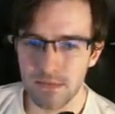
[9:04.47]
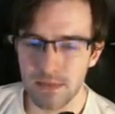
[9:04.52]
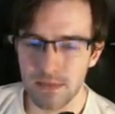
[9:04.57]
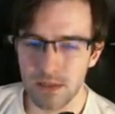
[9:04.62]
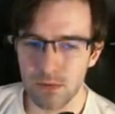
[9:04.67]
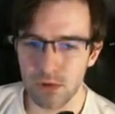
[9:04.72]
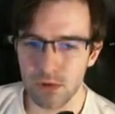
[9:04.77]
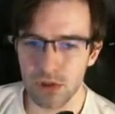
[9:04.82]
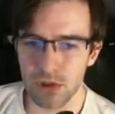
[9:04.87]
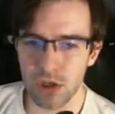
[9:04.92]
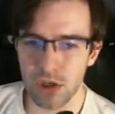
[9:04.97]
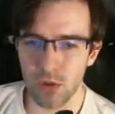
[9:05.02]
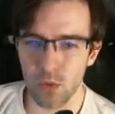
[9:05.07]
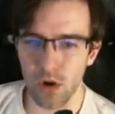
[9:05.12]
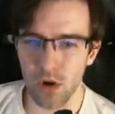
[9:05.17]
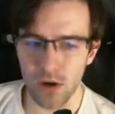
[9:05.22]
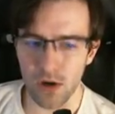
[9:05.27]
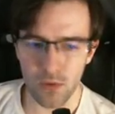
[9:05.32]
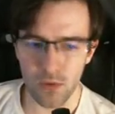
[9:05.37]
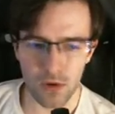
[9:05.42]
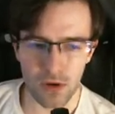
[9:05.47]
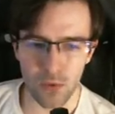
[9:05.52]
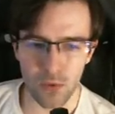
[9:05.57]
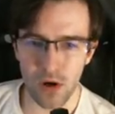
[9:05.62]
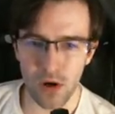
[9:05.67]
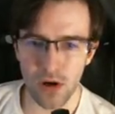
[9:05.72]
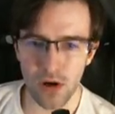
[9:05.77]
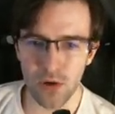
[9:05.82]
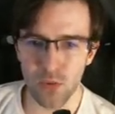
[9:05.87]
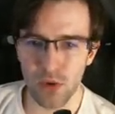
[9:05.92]
We're just going to walk. We're going to
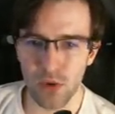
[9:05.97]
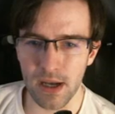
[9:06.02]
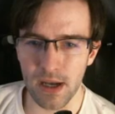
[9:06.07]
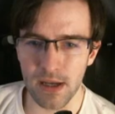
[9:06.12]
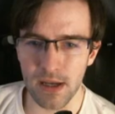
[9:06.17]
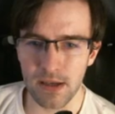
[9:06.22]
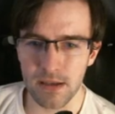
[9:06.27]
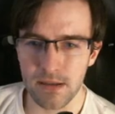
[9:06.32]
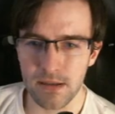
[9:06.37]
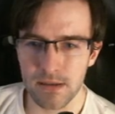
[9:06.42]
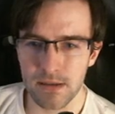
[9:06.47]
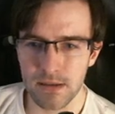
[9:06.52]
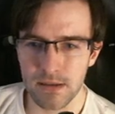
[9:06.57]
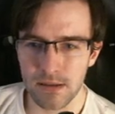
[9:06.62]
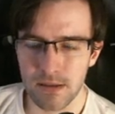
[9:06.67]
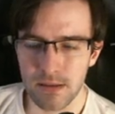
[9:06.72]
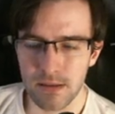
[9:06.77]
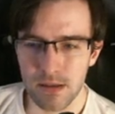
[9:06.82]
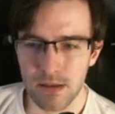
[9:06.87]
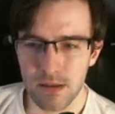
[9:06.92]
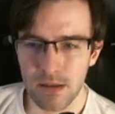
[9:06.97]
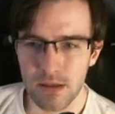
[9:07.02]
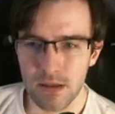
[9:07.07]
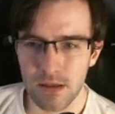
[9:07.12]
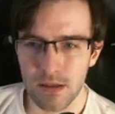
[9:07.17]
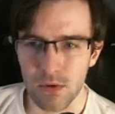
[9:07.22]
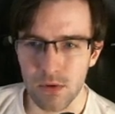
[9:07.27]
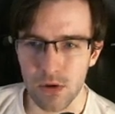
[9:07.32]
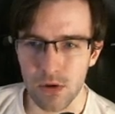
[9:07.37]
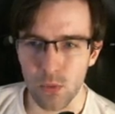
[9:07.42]
walk away.
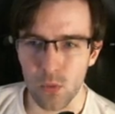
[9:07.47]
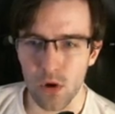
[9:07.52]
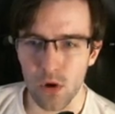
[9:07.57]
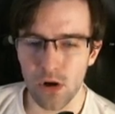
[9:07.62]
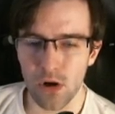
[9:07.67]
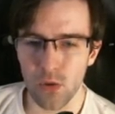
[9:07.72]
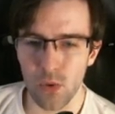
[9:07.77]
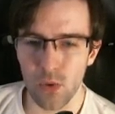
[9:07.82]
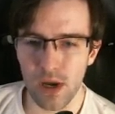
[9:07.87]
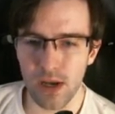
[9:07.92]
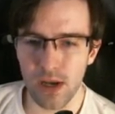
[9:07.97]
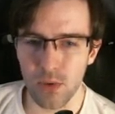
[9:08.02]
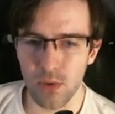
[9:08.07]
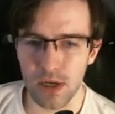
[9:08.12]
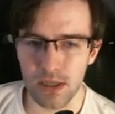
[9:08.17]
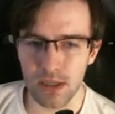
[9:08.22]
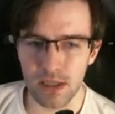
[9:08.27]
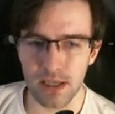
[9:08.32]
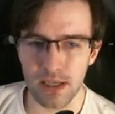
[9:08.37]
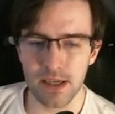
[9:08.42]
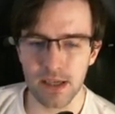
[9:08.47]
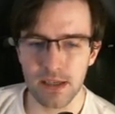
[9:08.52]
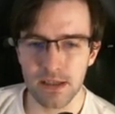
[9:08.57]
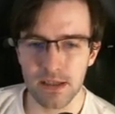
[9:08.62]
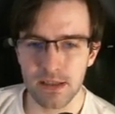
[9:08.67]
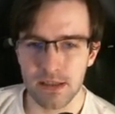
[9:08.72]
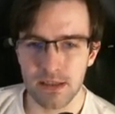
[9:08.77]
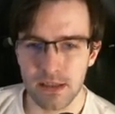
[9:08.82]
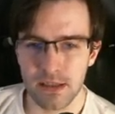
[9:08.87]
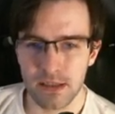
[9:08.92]
We're going to walk away quickly.
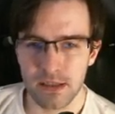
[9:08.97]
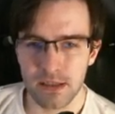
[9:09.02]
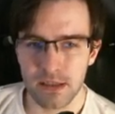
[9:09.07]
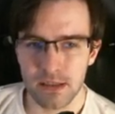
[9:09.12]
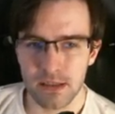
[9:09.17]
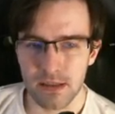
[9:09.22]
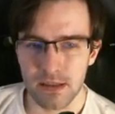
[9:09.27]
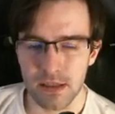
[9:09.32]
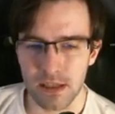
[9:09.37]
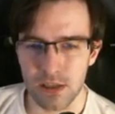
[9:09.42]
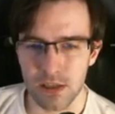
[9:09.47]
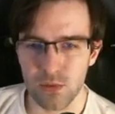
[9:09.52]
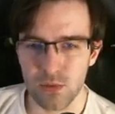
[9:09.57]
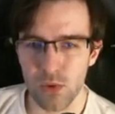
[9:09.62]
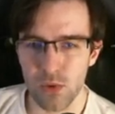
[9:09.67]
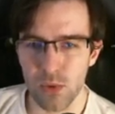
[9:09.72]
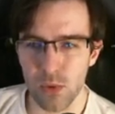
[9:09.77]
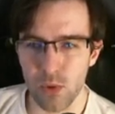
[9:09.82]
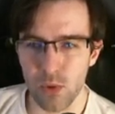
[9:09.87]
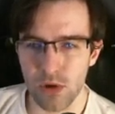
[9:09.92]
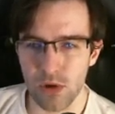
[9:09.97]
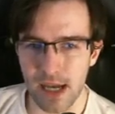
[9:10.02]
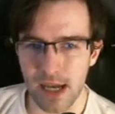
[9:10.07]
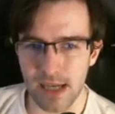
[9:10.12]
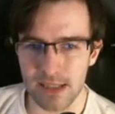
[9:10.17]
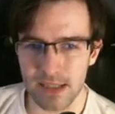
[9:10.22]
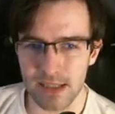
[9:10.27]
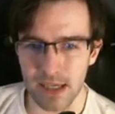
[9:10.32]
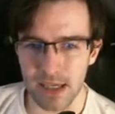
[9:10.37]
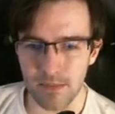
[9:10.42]
This is where we were
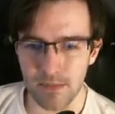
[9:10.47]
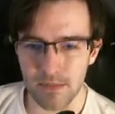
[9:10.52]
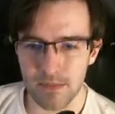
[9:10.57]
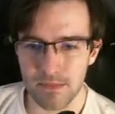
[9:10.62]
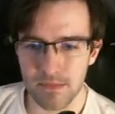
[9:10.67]
last time.